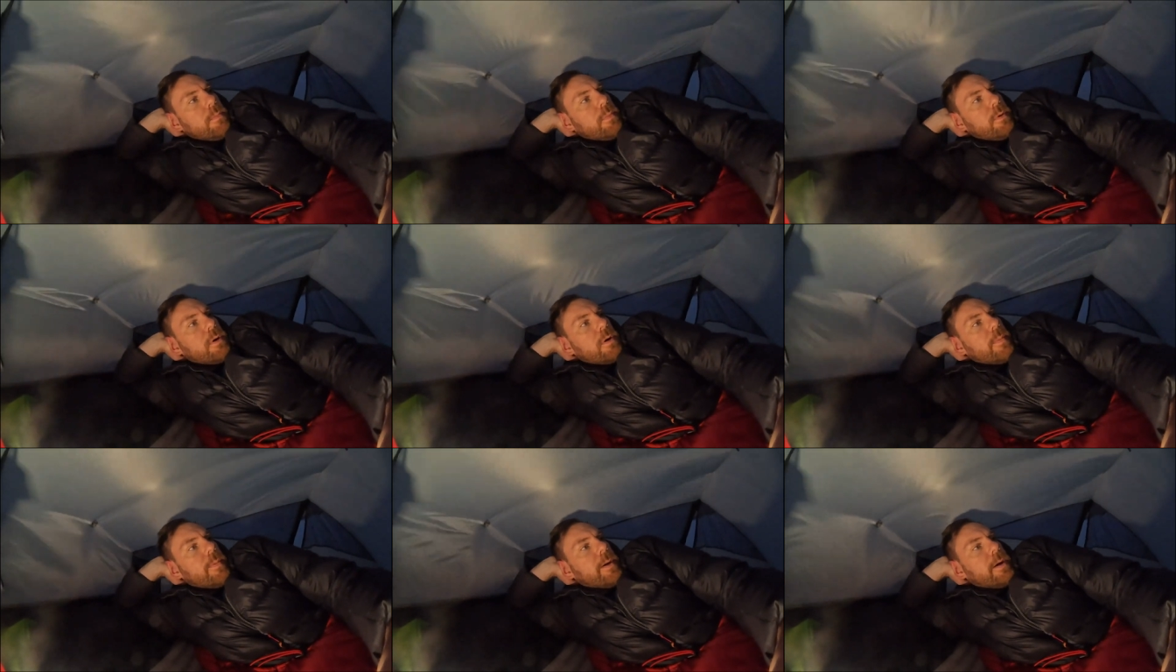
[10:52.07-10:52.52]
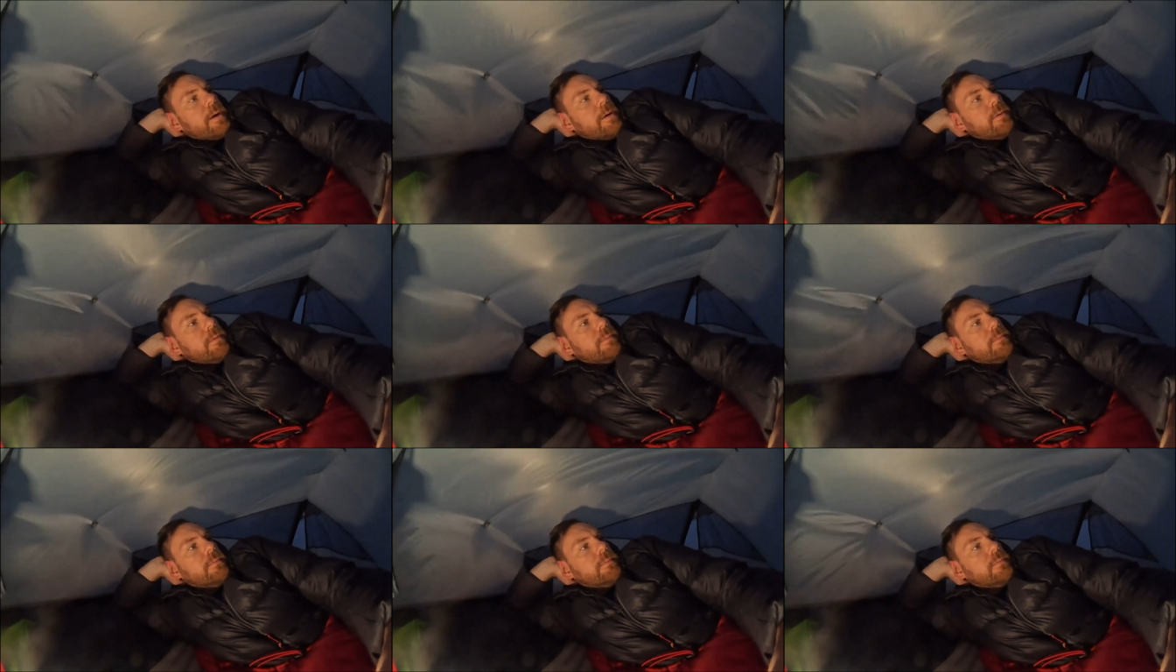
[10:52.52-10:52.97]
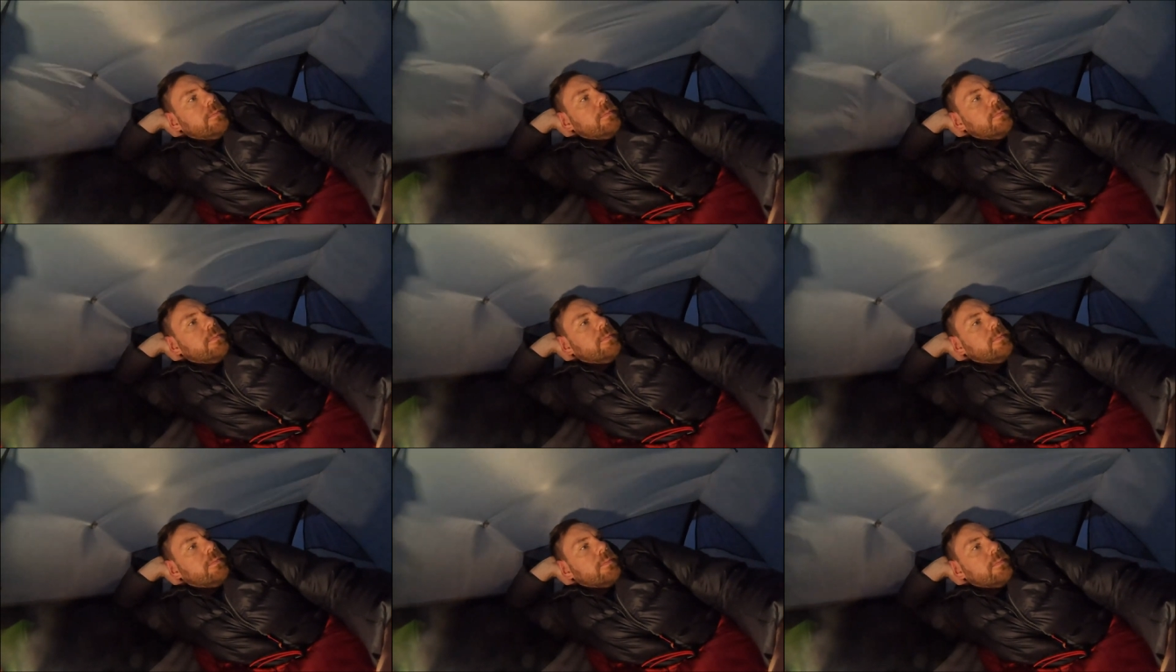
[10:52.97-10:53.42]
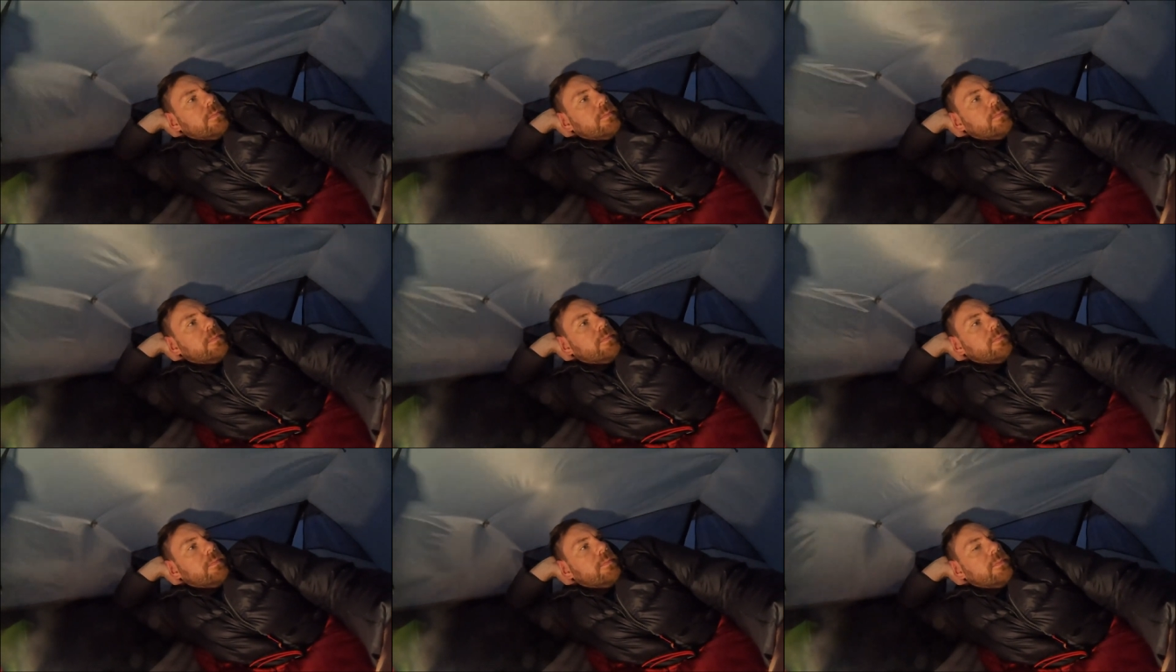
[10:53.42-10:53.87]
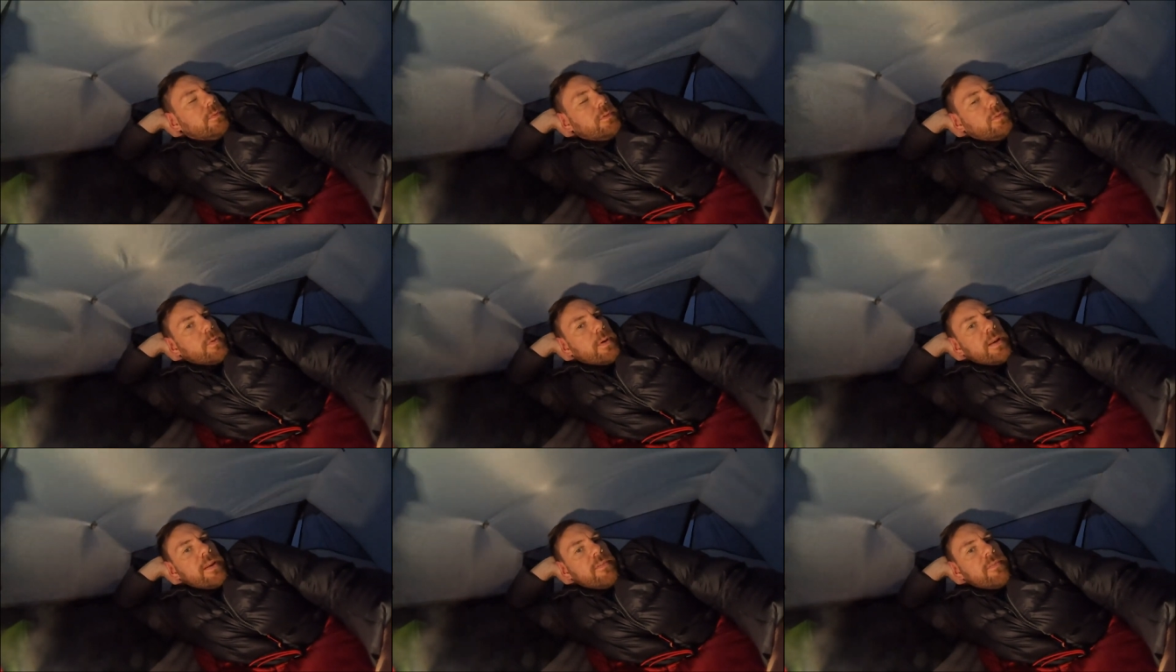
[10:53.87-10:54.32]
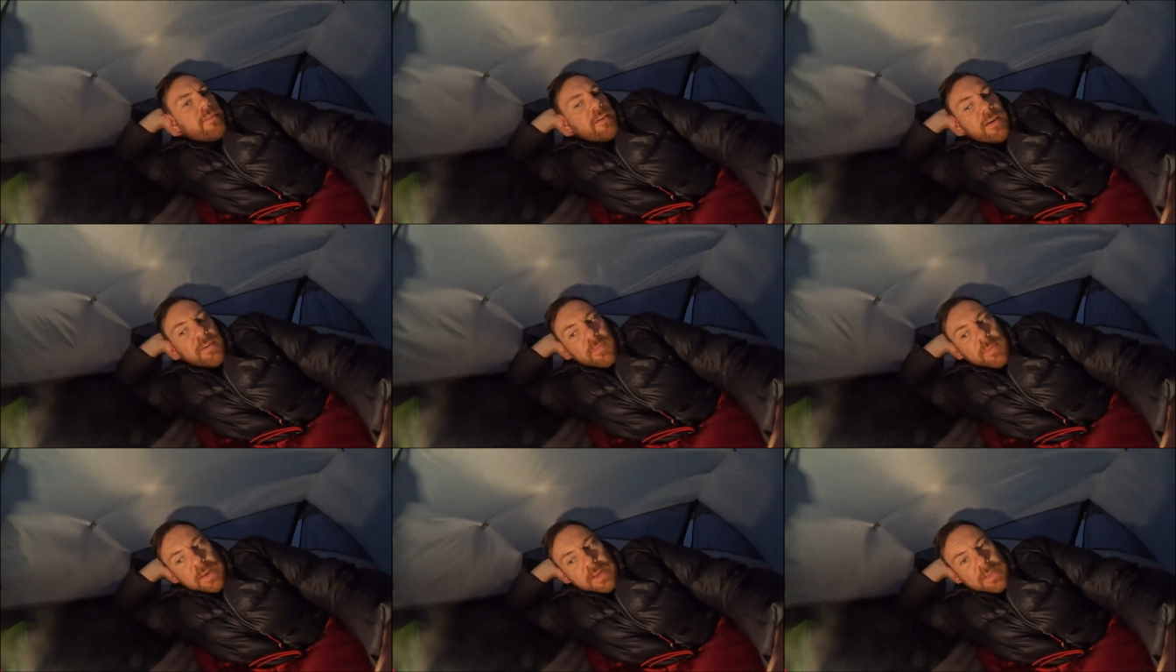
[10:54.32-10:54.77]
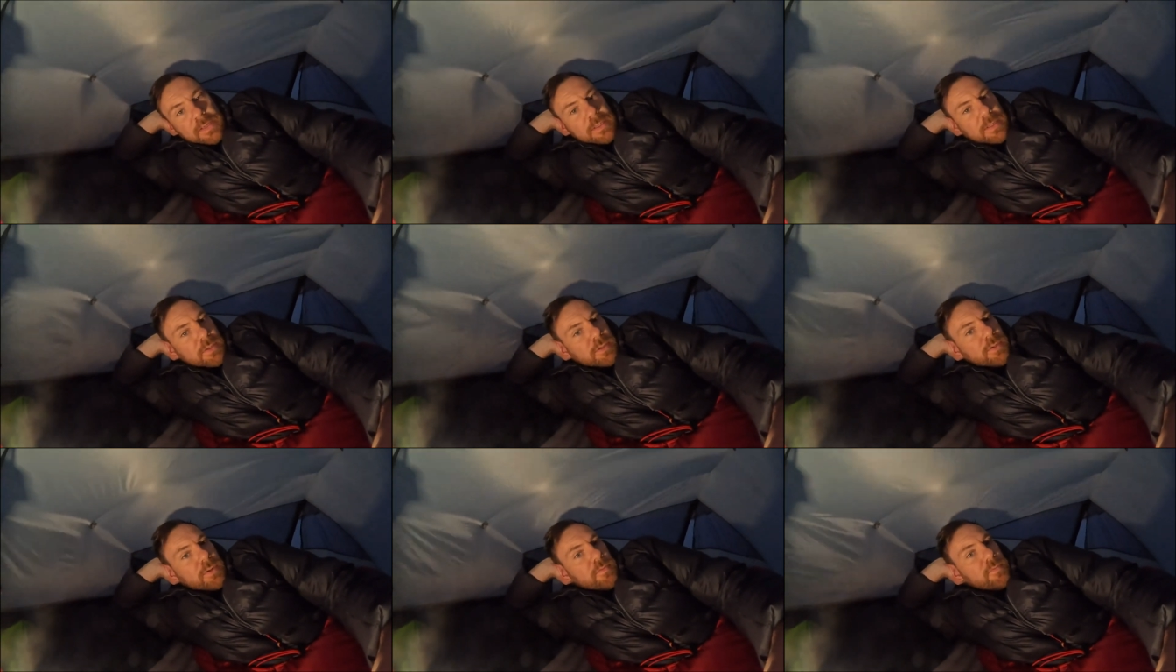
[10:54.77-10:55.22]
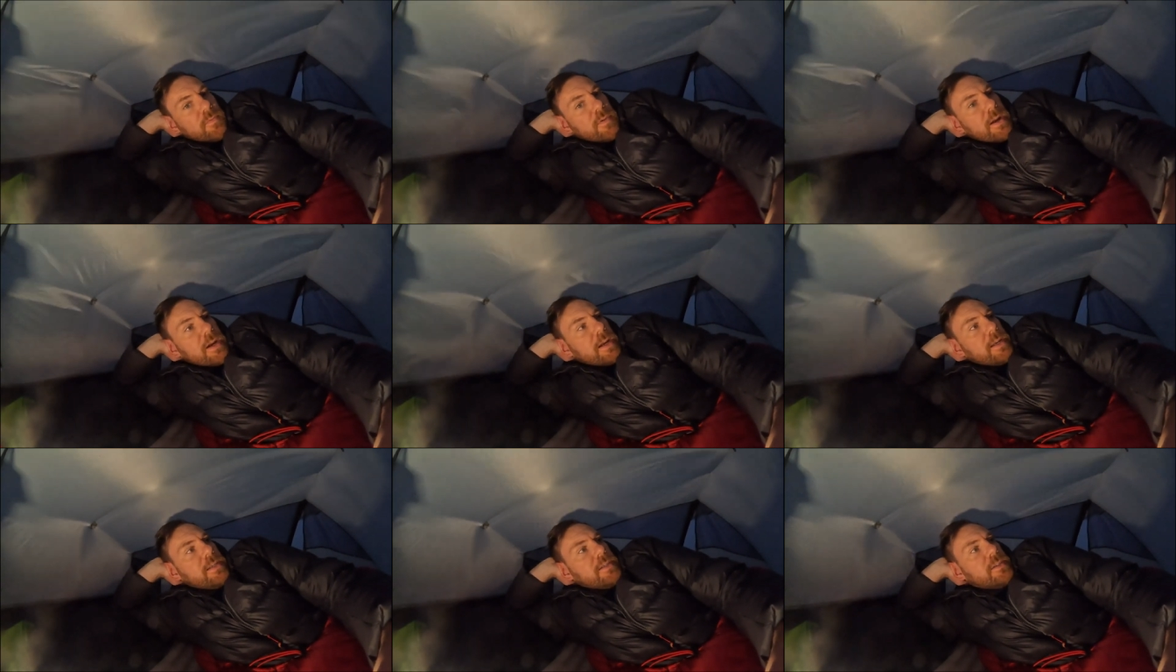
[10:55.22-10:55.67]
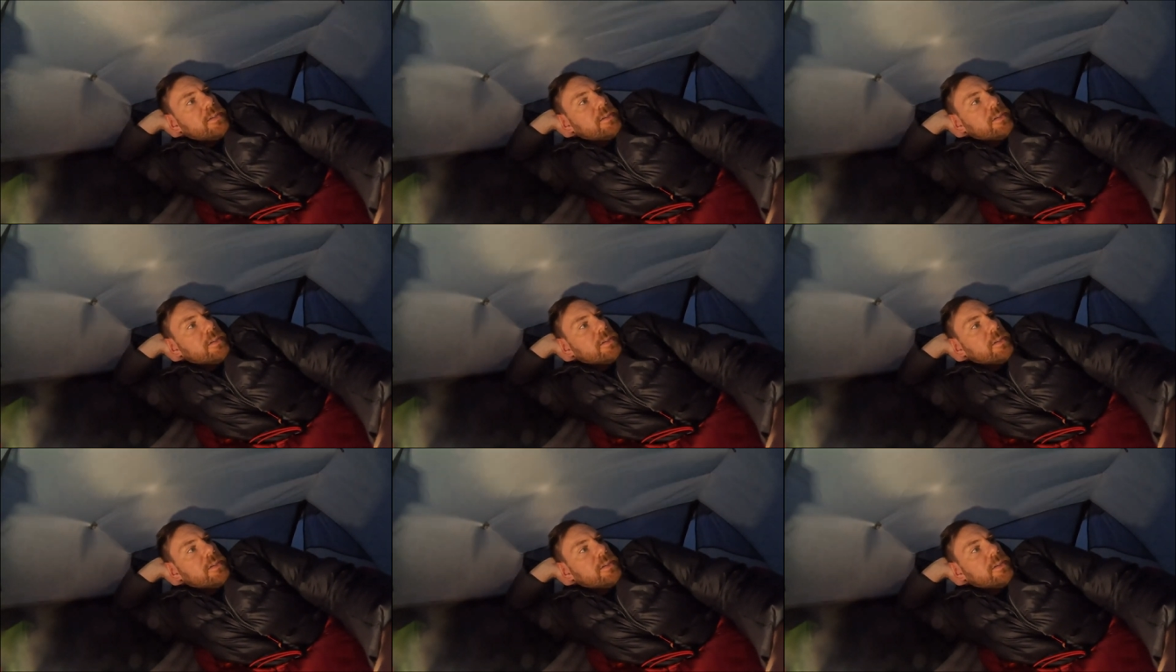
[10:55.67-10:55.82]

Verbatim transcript: We're about 25 minutes till sunrise,